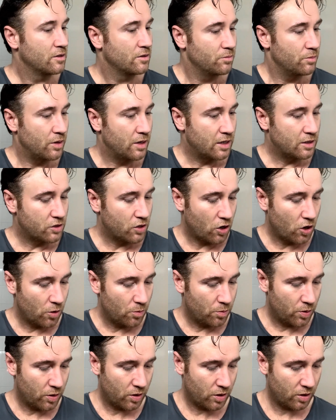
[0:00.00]
But let's
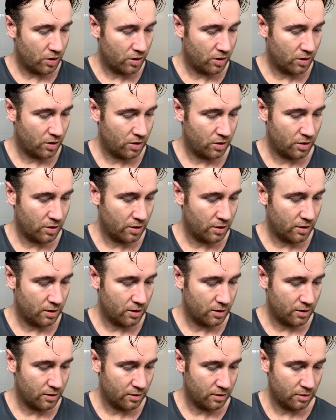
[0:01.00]
hope
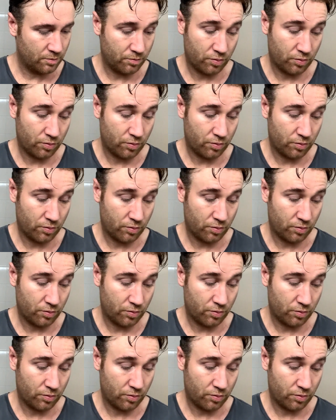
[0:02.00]
the